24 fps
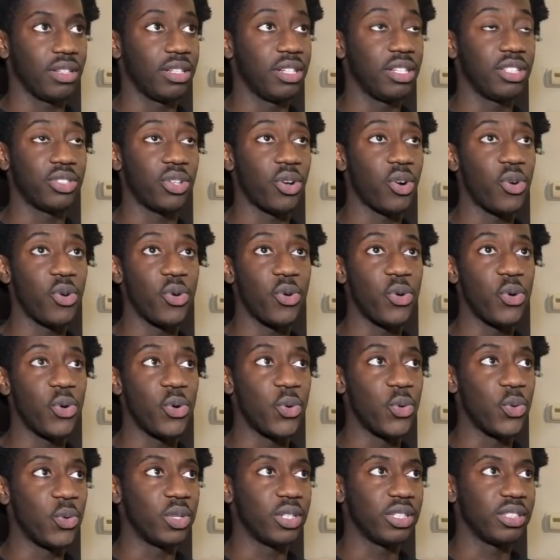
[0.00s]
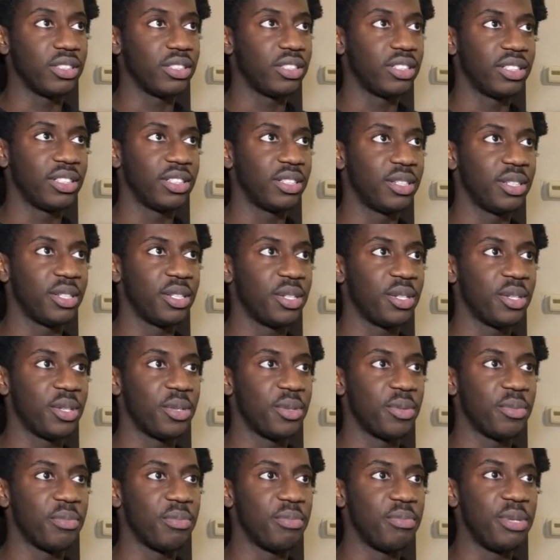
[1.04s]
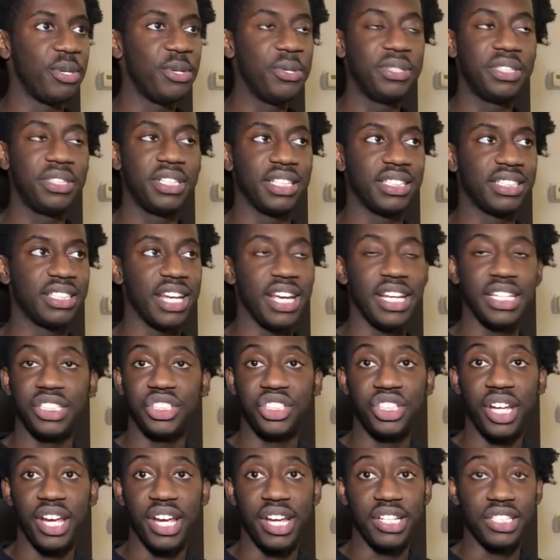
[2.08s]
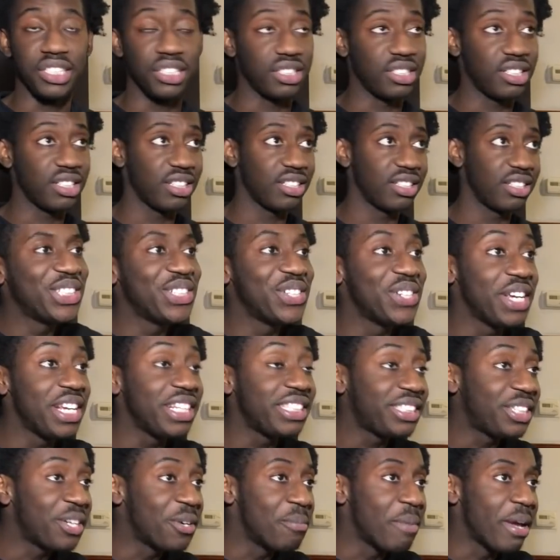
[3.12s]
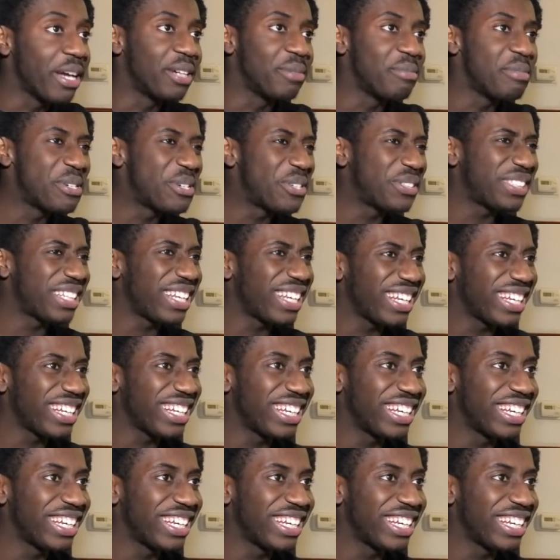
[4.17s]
His whole music taste changed. Dude, he's still making music?